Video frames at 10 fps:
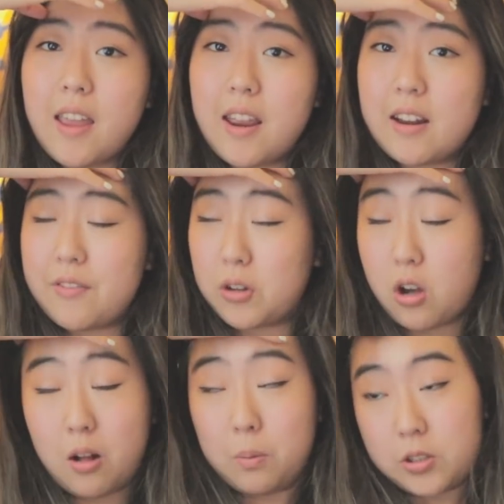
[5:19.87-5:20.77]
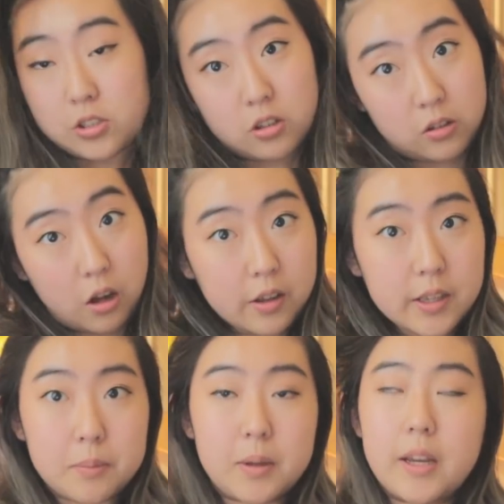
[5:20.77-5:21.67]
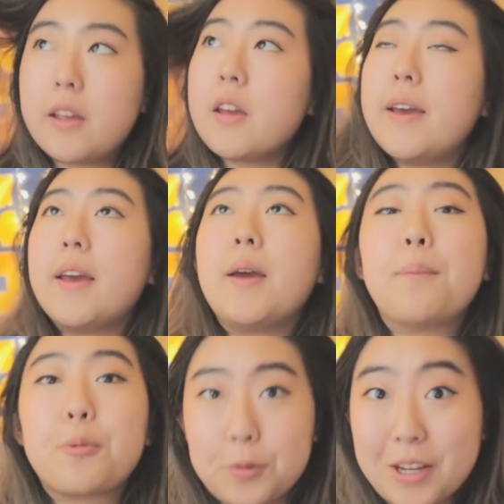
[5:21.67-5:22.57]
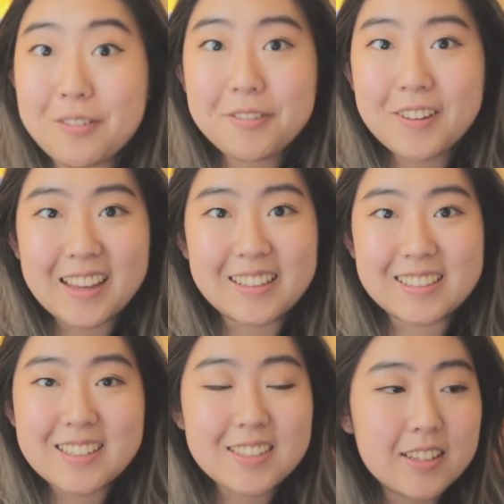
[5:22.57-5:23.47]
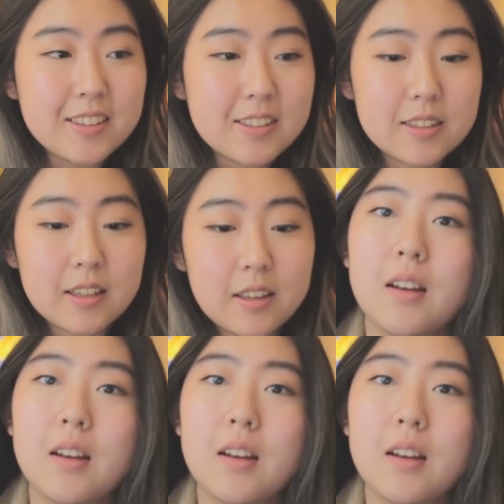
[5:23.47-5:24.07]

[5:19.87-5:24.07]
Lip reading: and I've accomplished a lot in my brief existence.